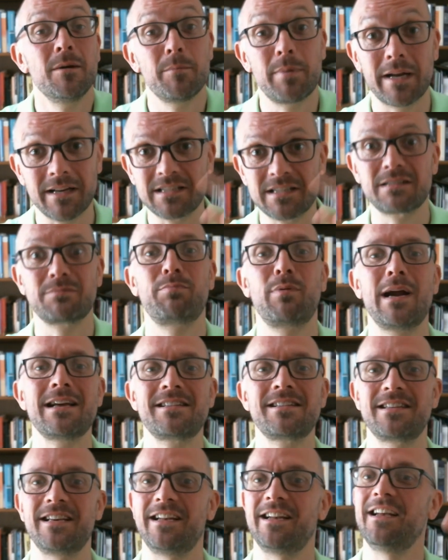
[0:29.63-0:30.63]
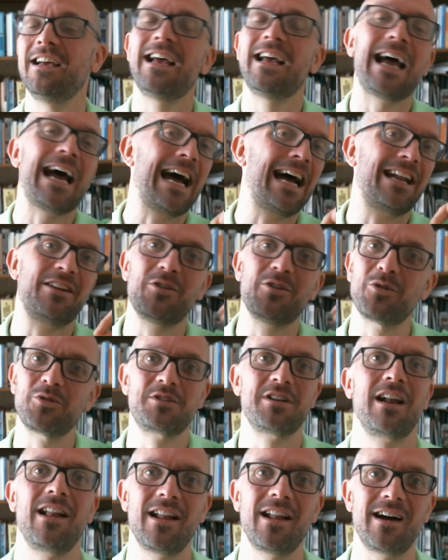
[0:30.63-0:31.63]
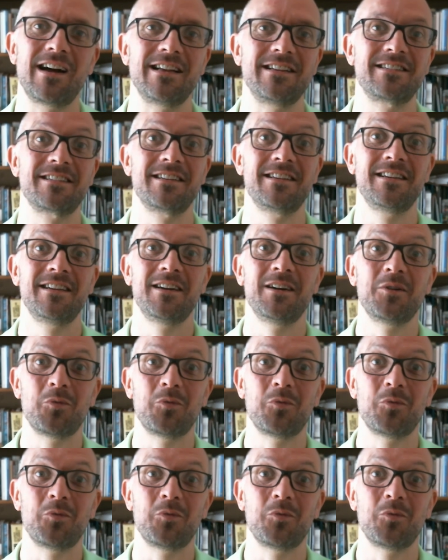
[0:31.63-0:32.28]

but express it and your delight